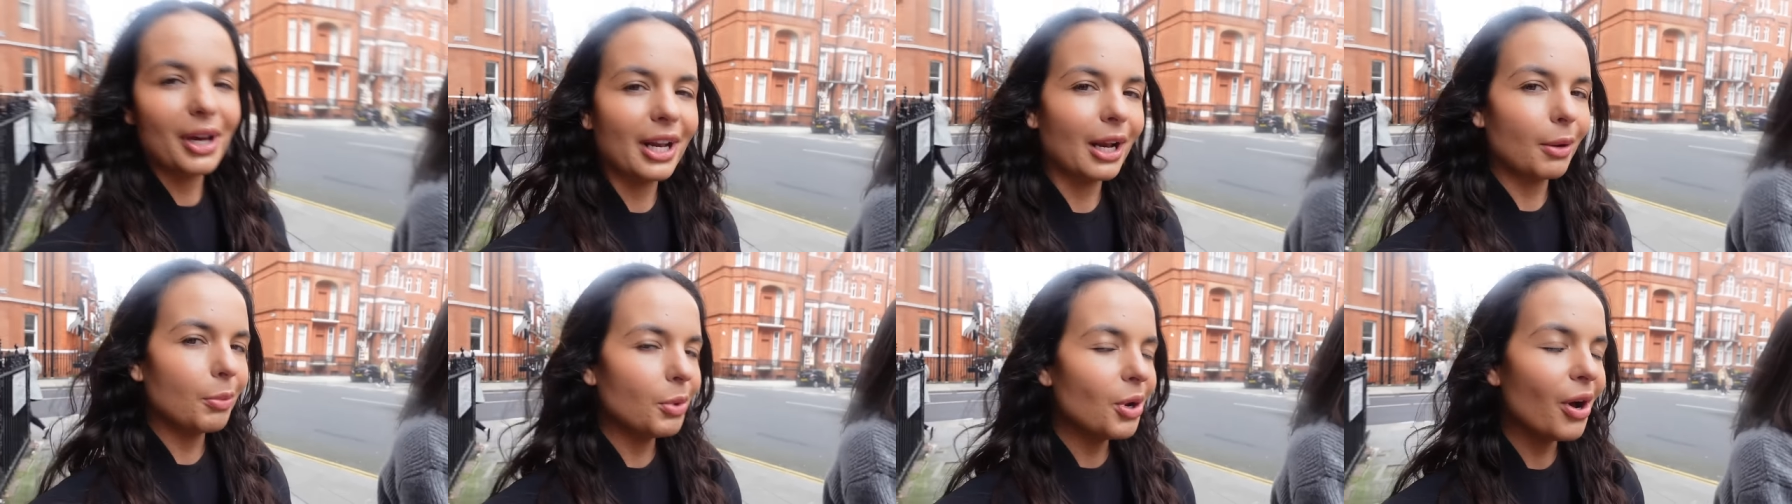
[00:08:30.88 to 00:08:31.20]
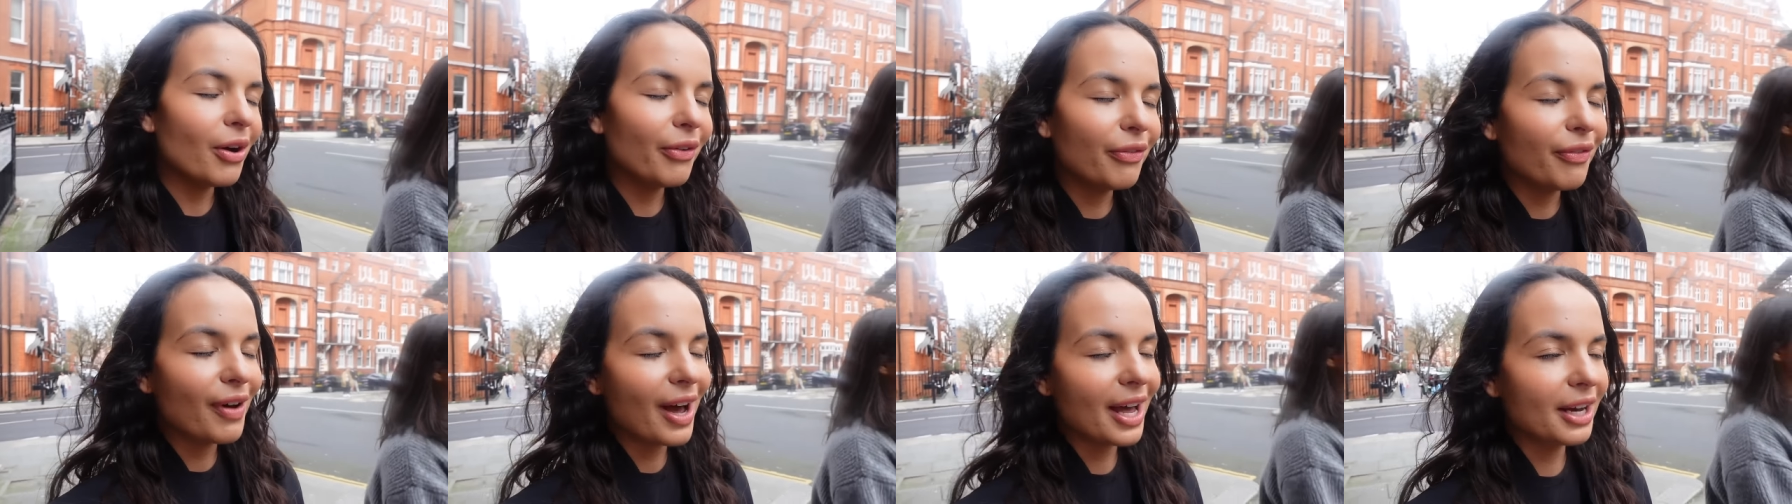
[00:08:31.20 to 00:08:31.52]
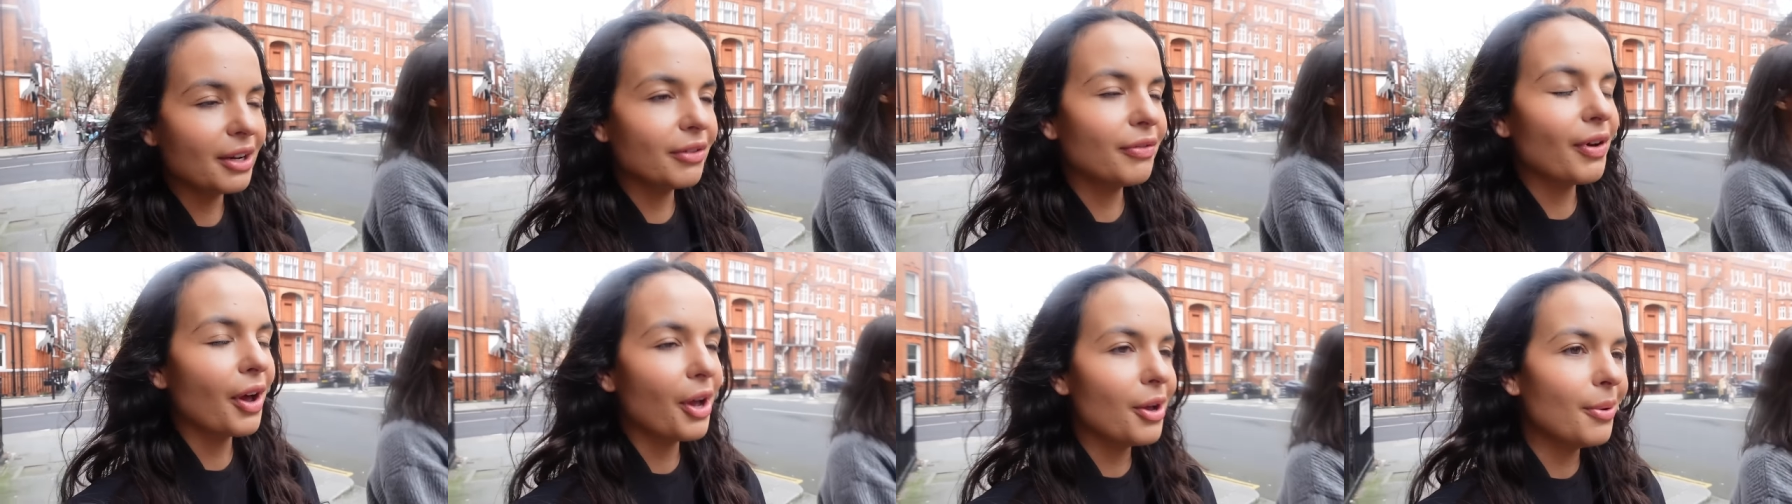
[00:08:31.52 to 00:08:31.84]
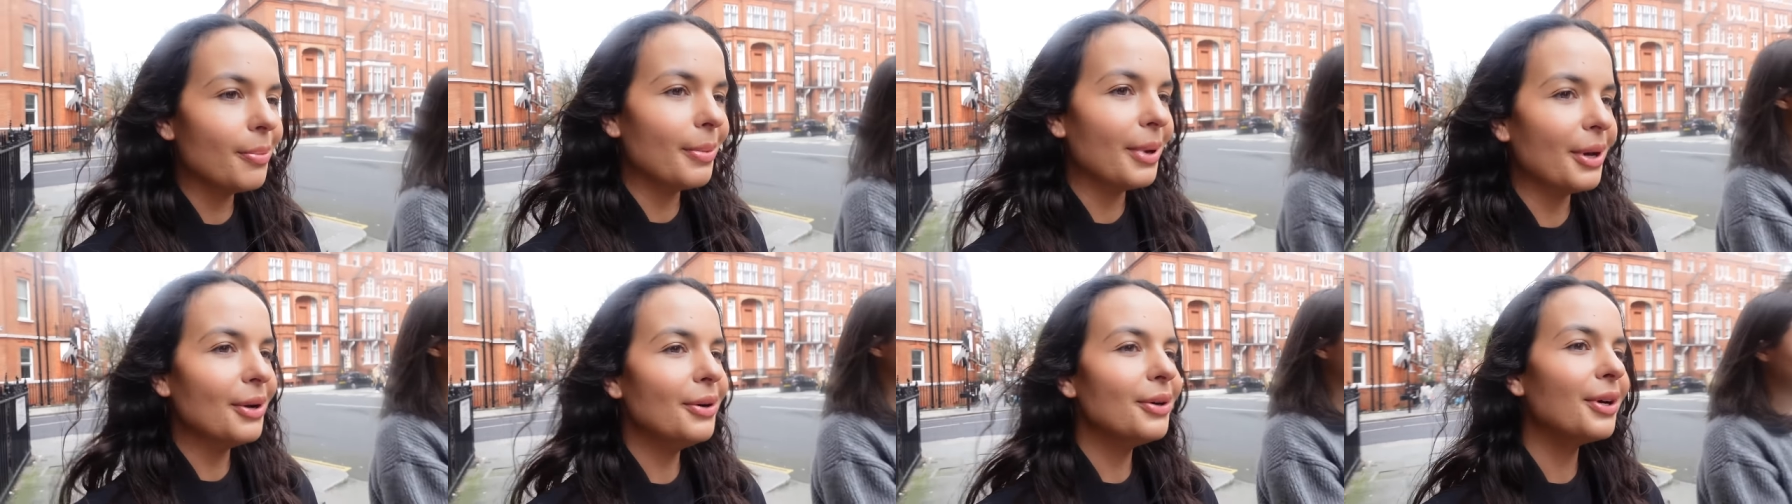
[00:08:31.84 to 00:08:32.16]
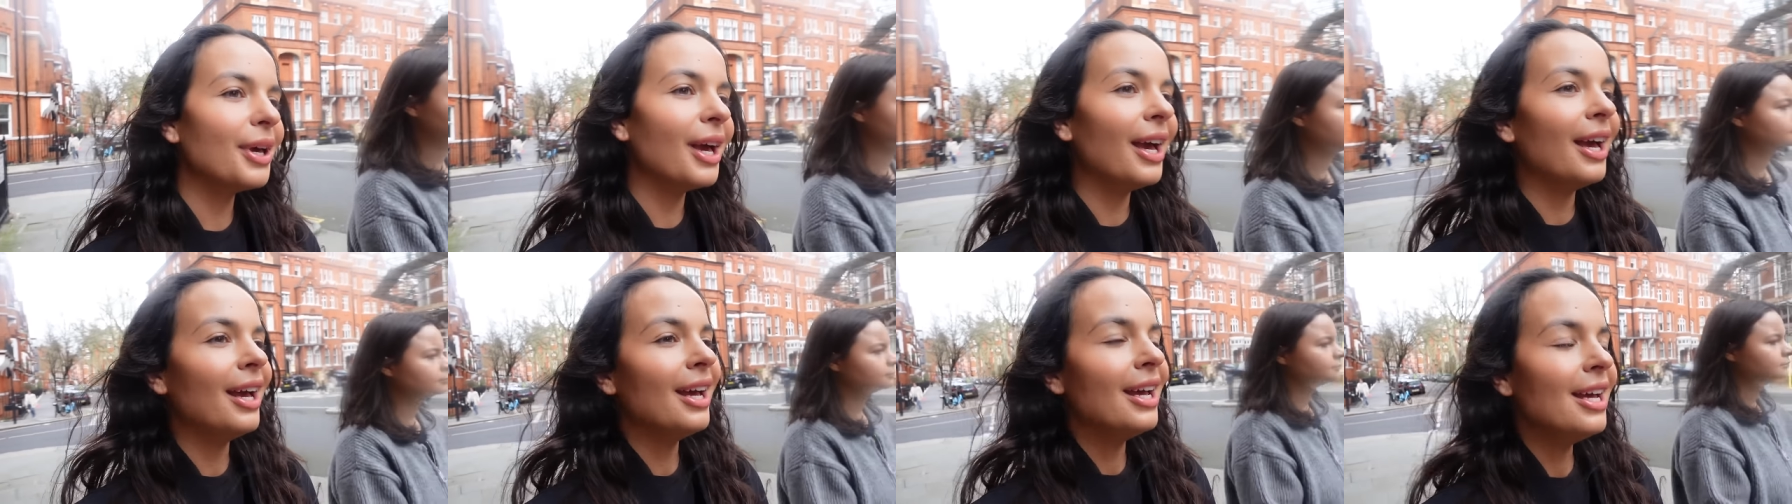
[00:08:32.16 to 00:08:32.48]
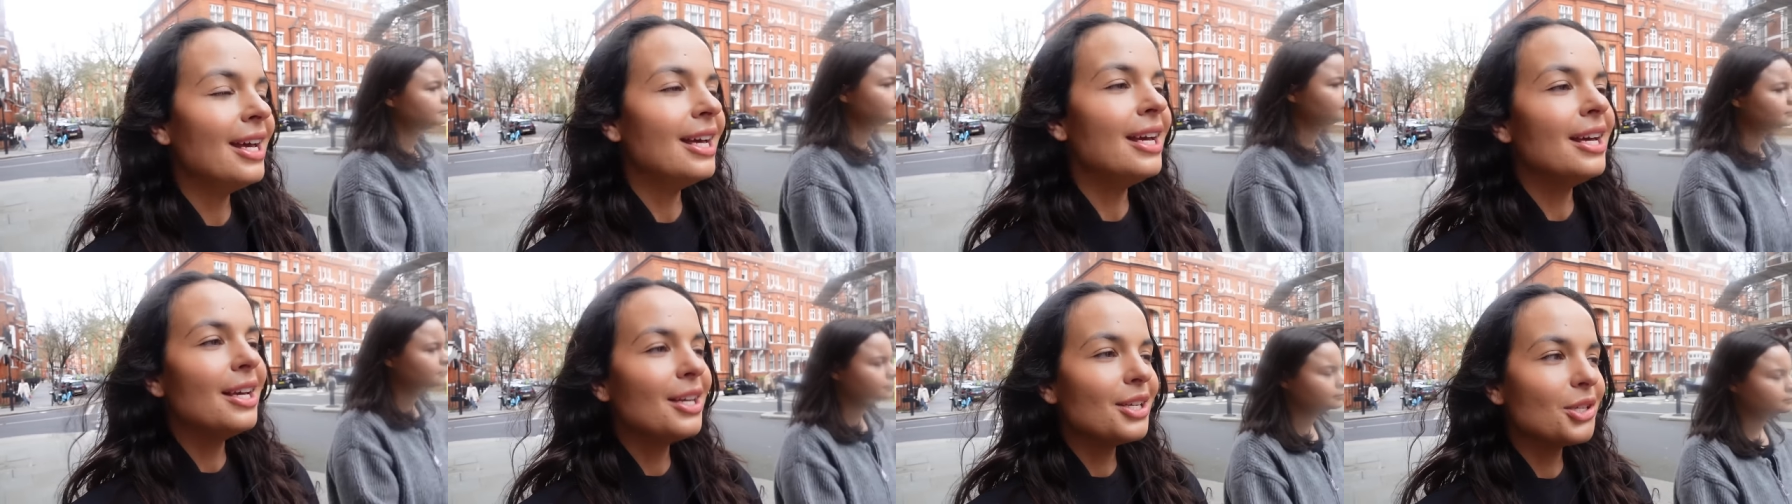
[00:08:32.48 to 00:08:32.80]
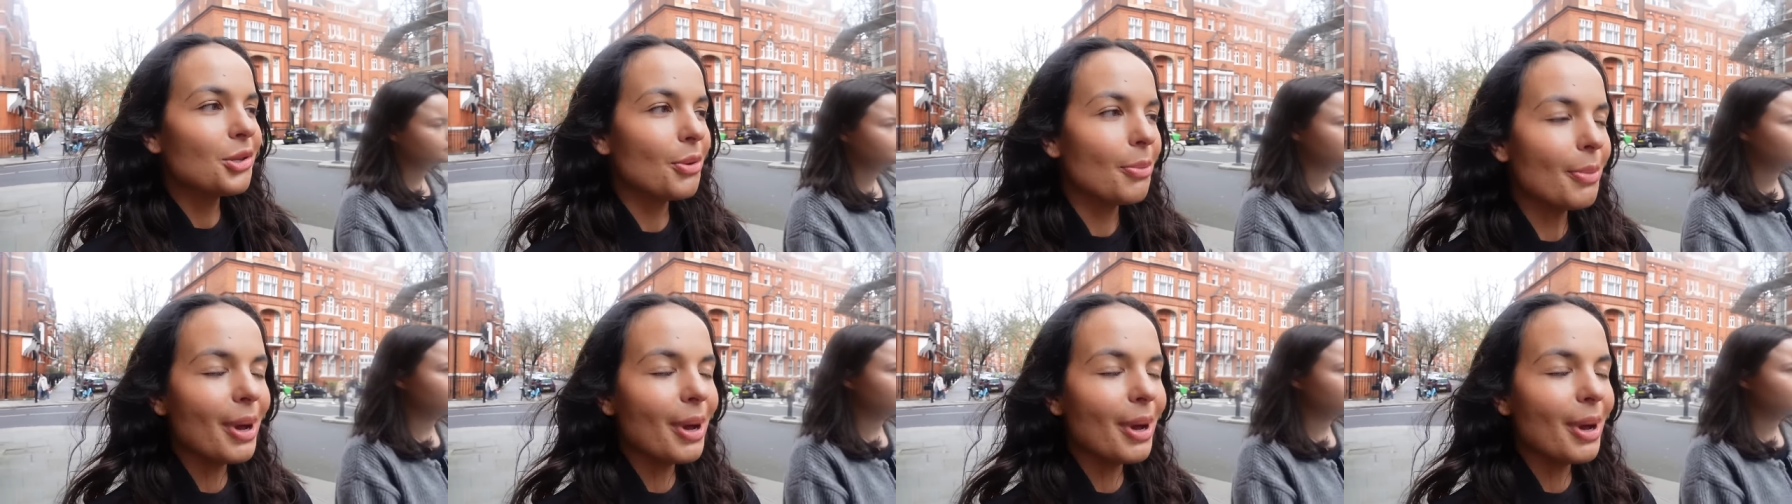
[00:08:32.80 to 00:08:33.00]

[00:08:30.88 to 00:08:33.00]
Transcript: and I'm not a fan of oat milk. So